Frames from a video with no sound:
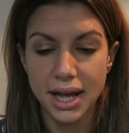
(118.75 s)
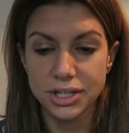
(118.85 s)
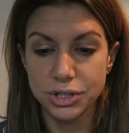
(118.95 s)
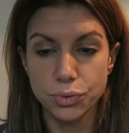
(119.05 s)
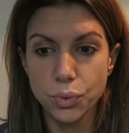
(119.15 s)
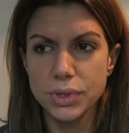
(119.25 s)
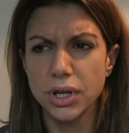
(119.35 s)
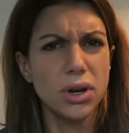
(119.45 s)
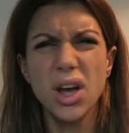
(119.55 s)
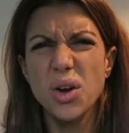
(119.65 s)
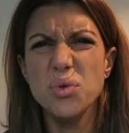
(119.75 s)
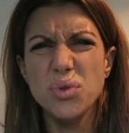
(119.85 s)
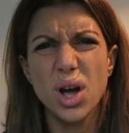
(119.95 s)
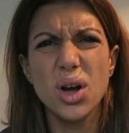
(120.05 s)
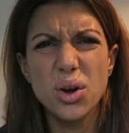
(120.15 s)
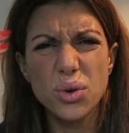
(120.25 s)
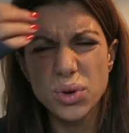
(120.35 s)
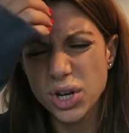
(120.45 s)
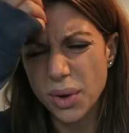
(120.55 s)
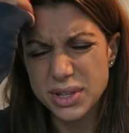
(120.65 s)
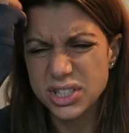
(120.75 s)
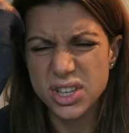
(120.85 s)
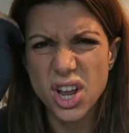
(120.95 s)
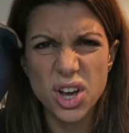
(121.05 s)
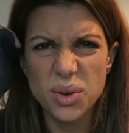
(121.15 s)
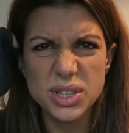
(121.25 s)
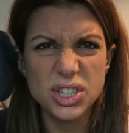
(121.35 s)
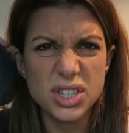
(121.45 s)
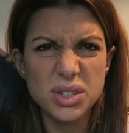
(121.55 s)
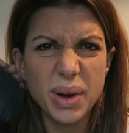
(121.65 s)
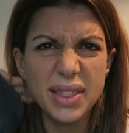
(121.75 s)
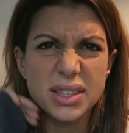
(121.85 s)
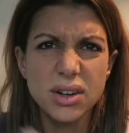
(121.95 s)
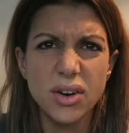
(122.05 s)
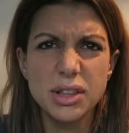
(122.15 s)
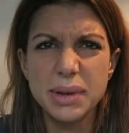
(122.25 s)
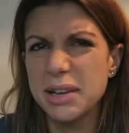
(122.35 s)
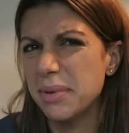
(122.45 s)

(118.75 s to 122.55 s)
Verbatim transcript: And she would always go, no, no, you know, it's no, it's just the way things are at the minute.